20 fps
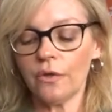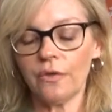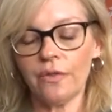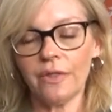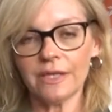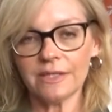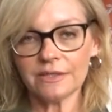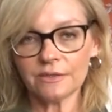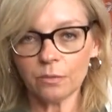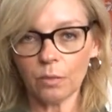
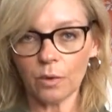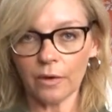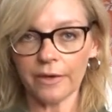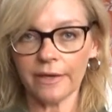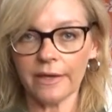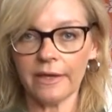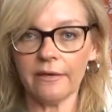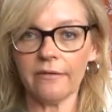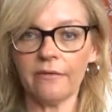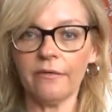This
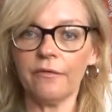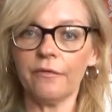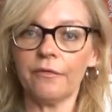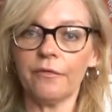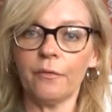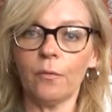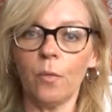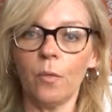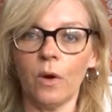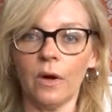one,
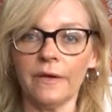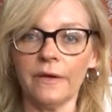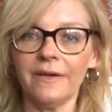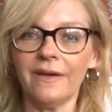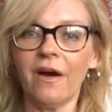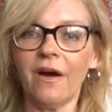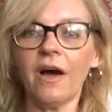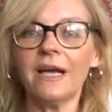for one,